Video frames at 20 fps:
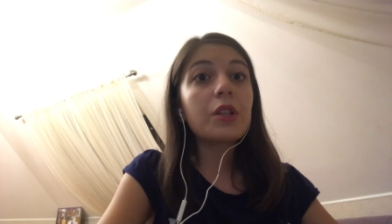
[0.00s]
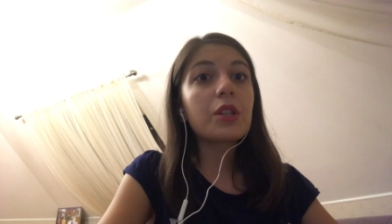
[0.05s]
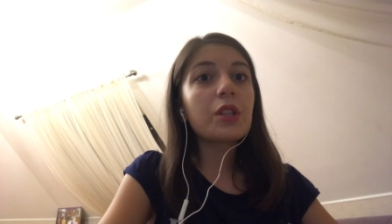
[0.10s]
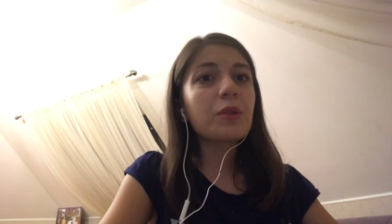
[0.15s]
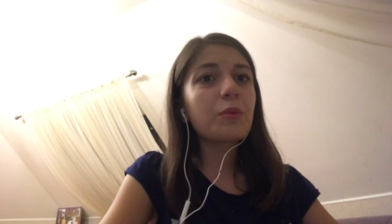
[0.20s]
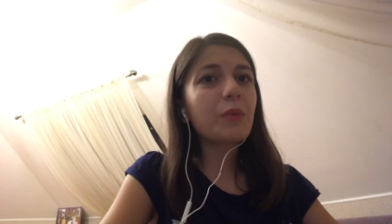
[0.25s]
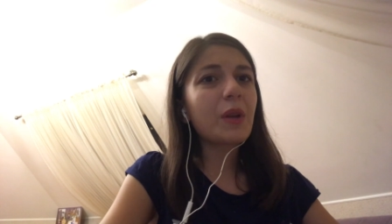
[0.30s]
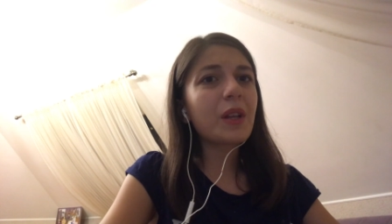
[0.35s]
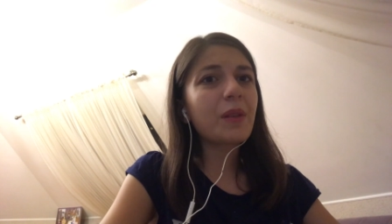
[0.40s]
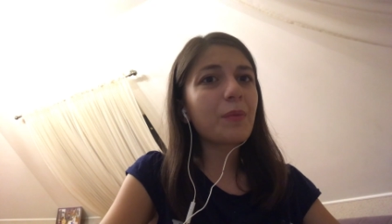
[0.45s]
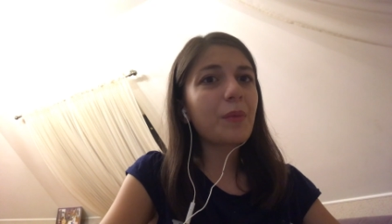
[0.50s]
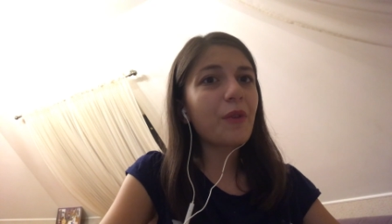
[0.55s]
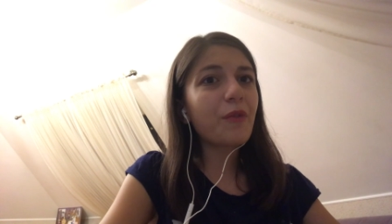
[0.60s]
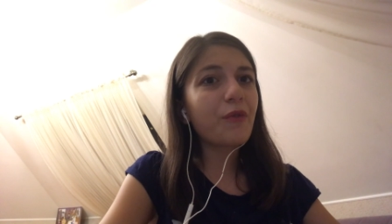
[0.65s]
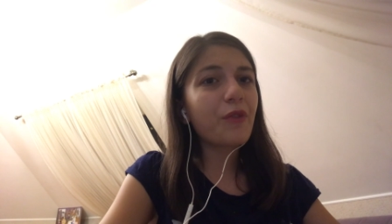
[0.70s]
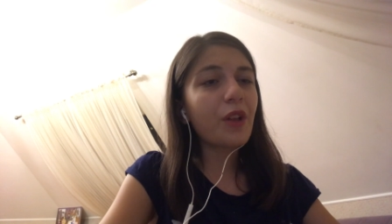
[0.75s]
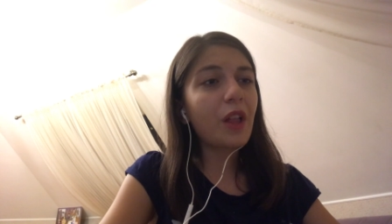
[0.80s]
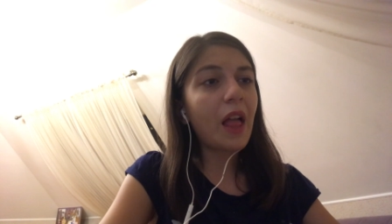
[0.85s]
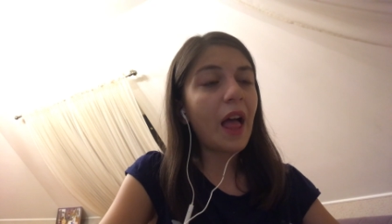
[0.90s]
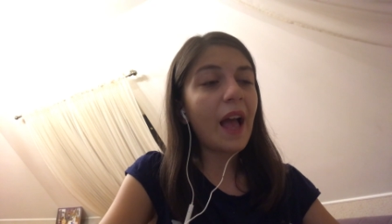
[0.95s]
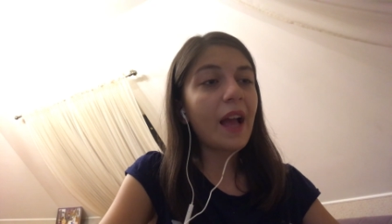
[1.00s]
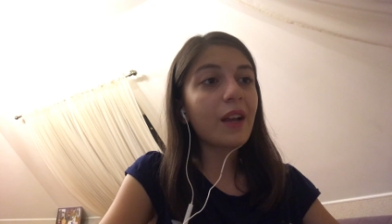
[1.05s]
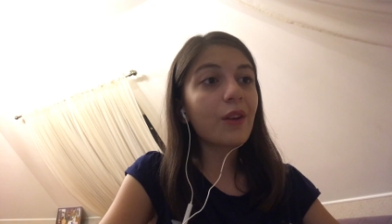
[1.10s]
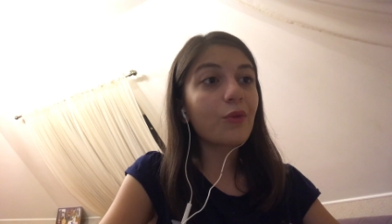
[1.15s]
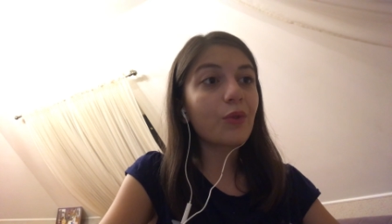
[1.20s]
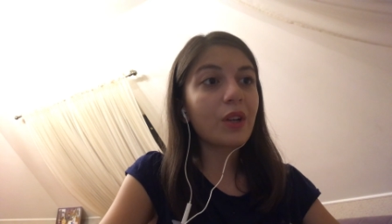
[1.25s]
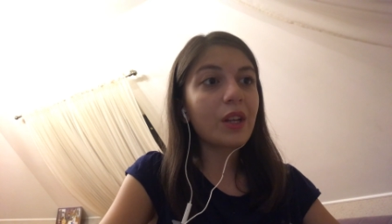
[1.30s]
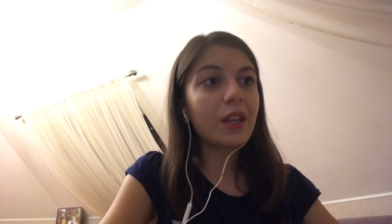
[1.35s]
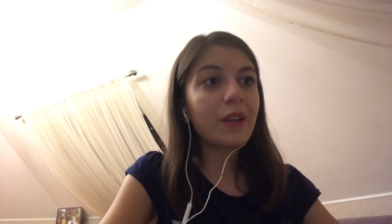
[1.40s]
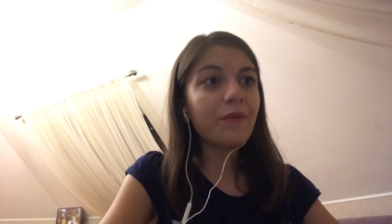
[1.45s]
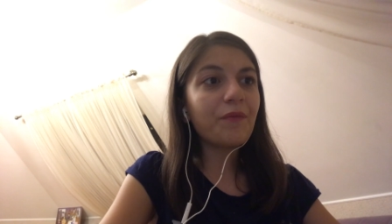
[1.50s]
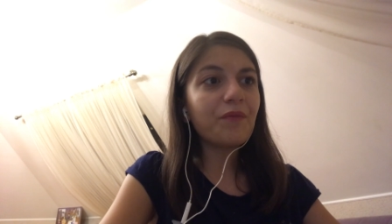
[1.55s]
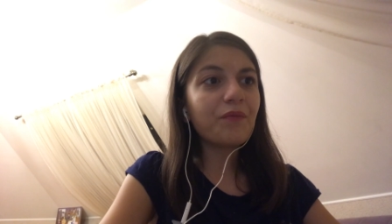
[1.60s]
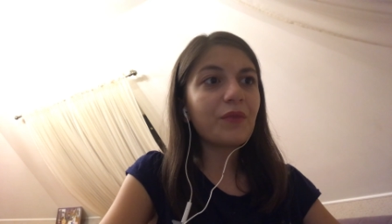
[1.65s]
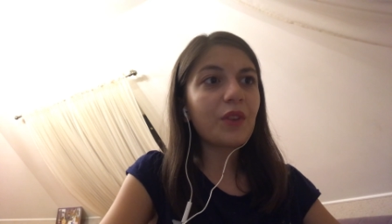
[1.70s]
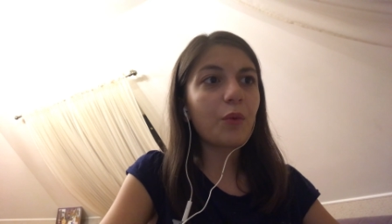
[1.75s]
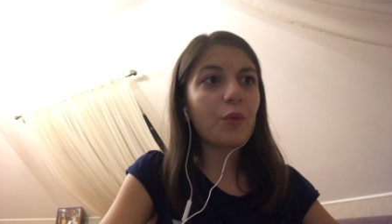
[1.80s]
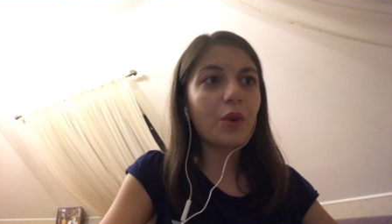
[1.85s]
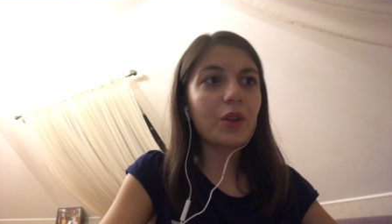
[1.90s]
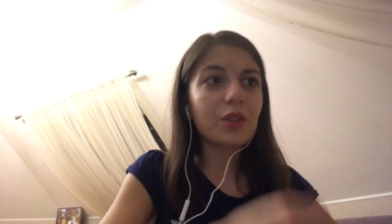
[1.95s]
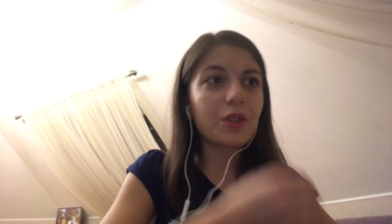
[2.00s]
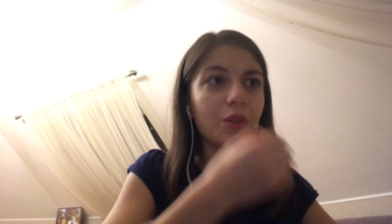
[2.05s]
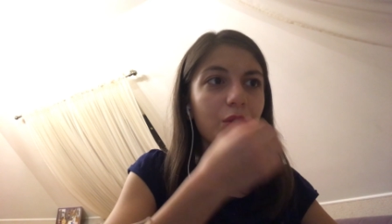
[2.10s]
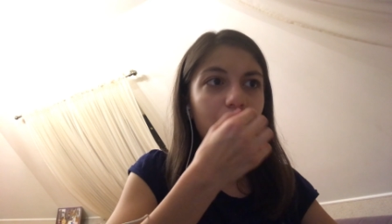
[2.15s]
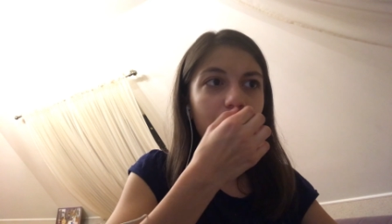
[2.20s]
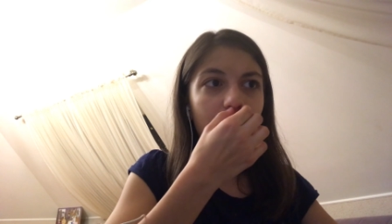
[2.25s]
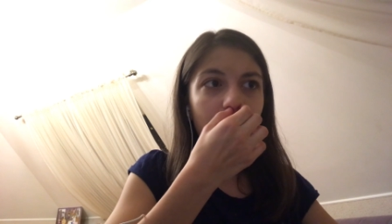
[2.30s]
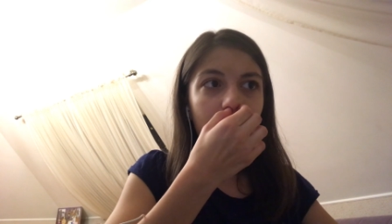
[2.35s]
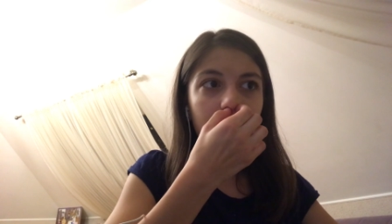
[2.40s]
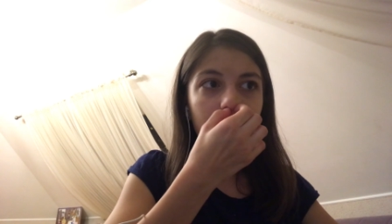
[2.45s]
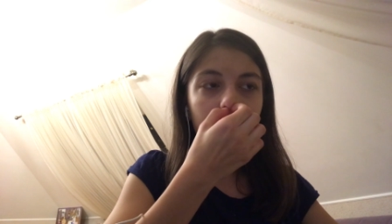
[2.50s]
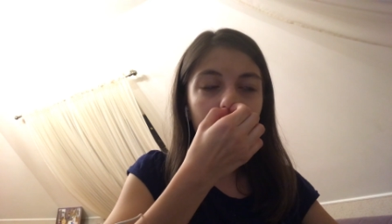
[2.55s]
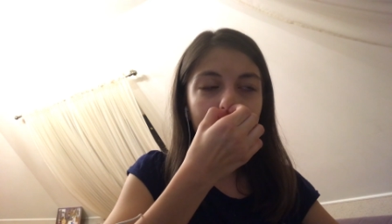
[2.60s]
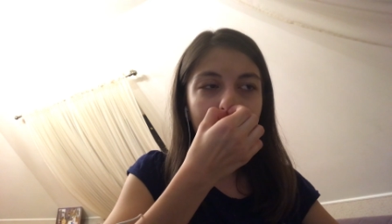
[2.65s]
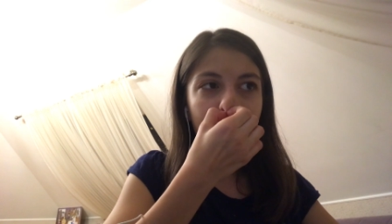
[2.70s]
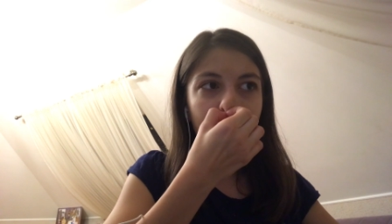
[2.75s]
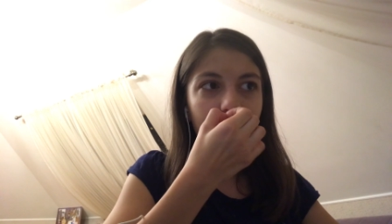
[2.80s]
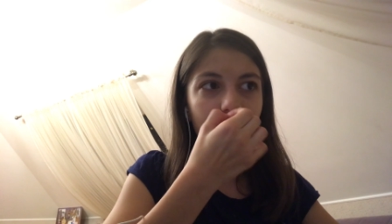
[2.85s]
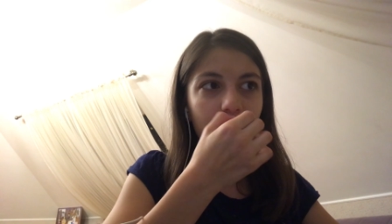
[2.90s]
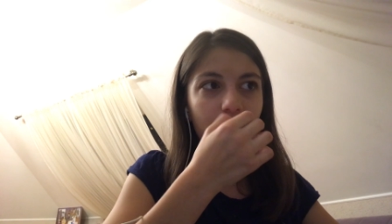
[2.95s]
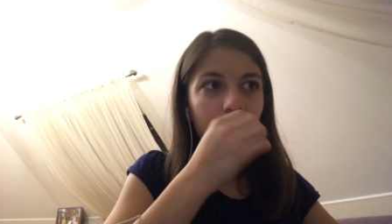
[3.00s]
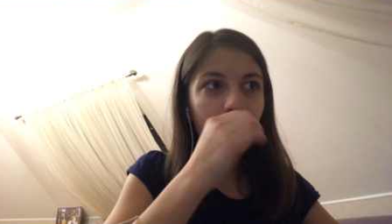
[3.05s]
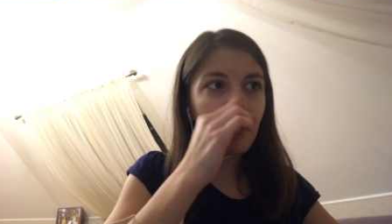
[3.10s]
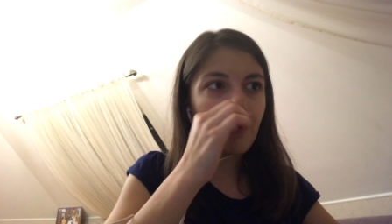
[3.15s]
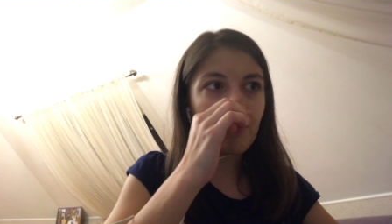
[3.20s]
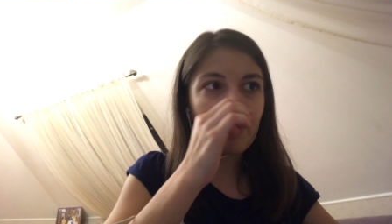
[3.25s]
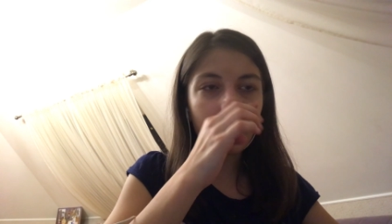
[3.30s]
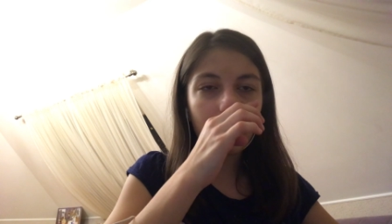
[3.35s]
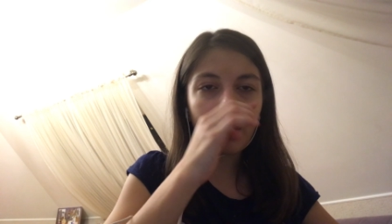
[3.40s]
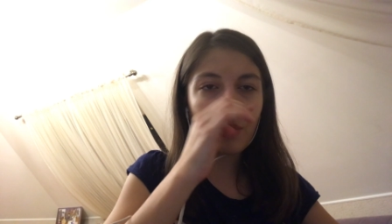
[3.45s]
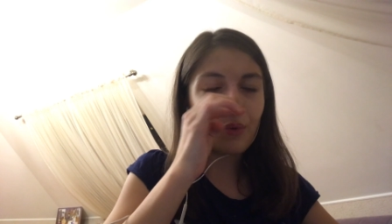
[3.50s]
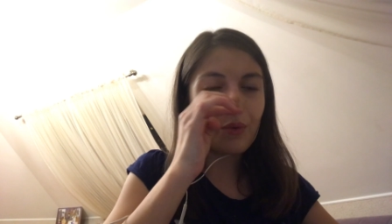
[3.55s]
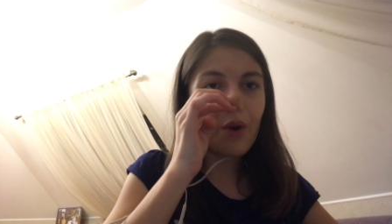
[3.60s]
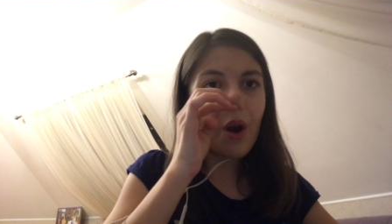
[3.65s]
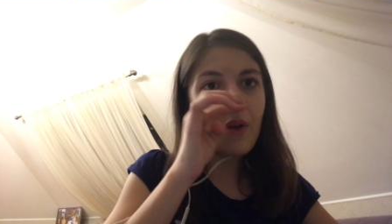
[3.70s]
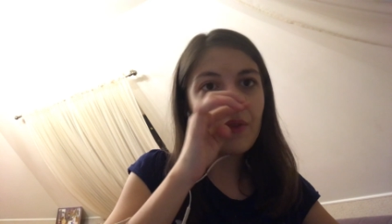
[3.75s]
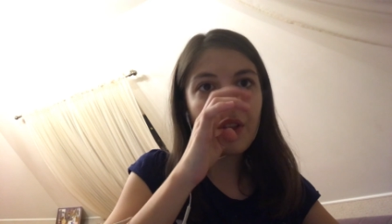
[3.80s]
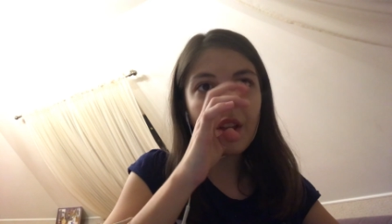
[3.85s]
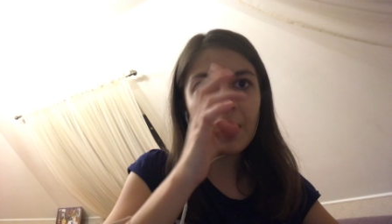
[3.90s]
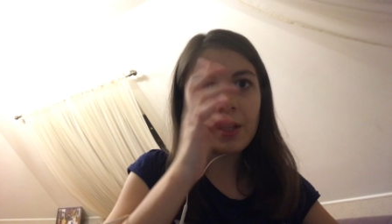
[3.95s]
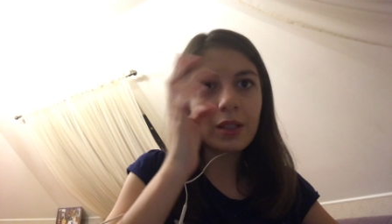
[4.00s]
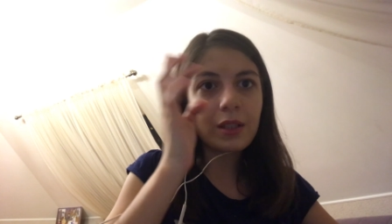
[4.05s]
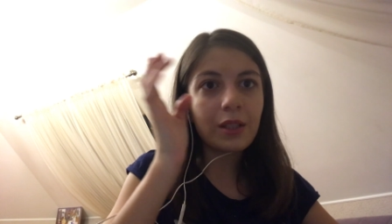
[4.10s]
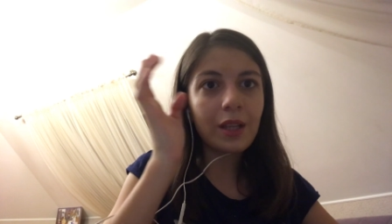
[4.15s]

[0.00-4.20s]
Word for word: just made me feel angry. I want to write back to the people who wrote these